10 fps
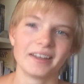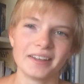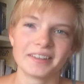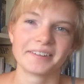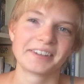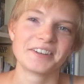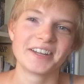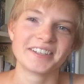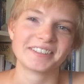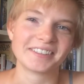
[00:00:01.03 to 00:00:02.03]
Hey there,
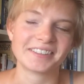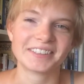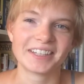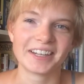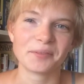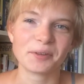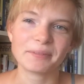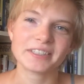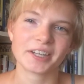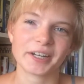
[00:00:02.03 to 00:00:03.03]
Internet. Today I'm going to
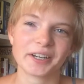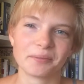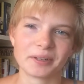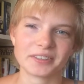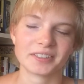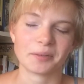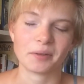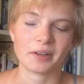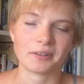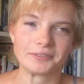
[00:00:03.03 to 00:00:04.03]
be talking about some
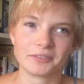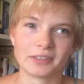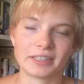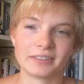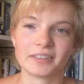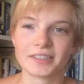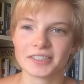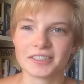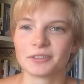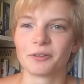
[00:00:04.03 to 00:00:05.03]
of the
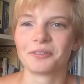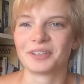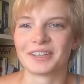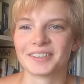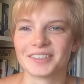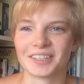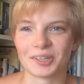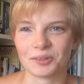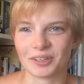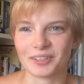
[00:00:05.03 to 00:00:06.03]
logistical things that
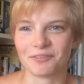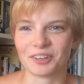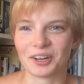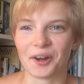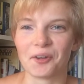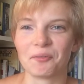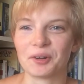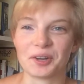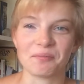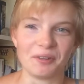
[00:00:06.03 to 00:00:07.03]
you need to figure out
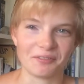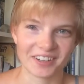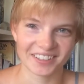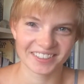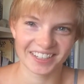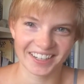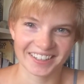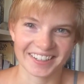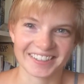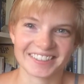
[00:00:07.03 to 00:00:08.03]
when you're moving to
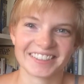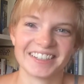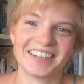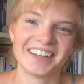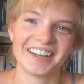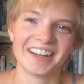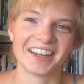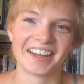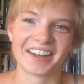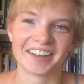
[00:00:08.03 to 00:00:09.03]
Thailand.
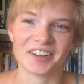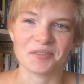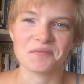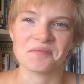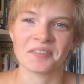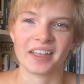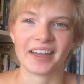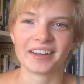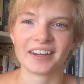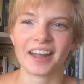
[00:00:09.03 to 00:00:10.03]
Um,
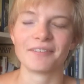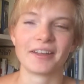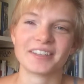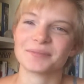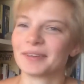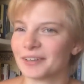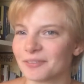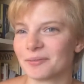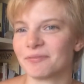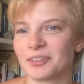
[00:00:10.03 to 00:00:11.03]
I didn't have as many
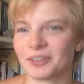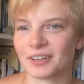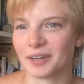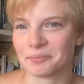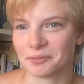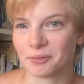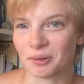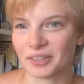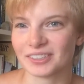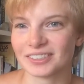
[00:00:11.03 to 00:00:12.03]
of them figured out before
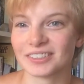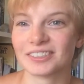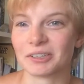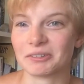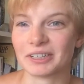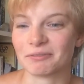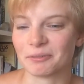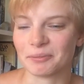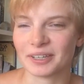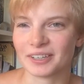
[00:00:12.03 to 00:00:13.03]
this, so it
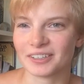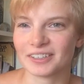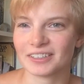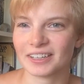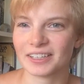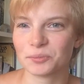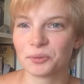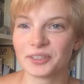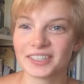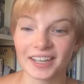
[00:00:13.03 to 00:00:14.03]
will be good to
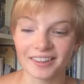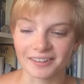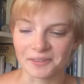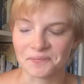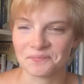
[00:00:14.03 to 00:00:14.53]
explore together.